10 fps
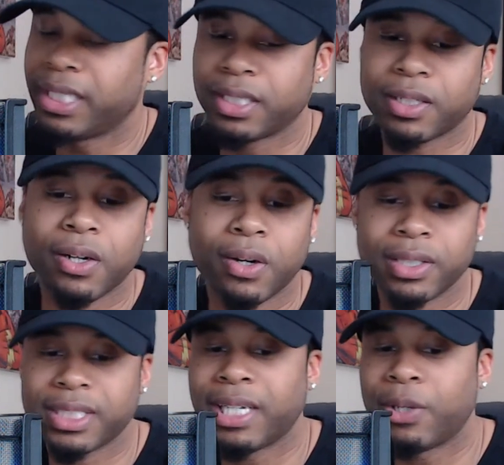in the
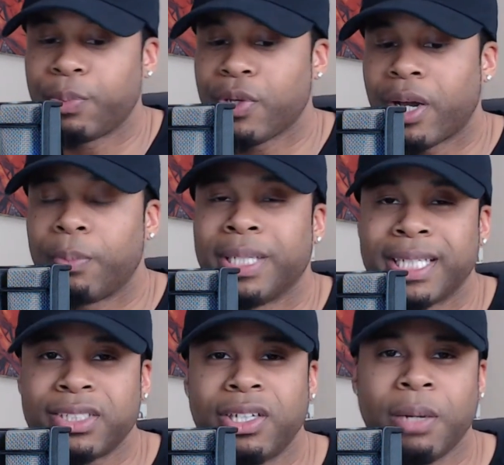card to help you out. But
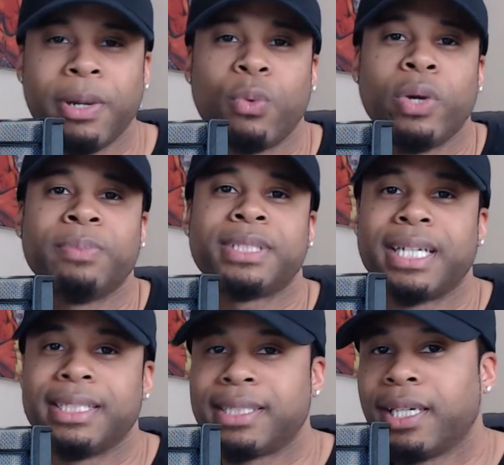let's talk about
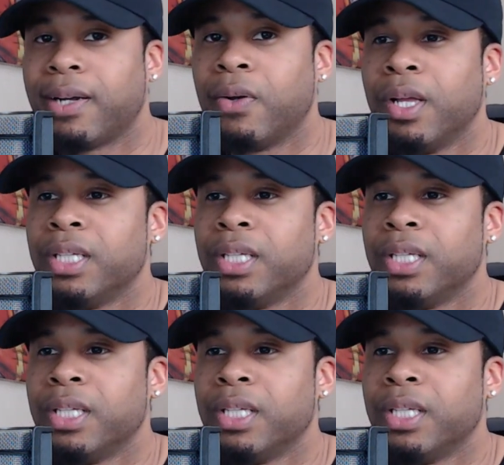websites now.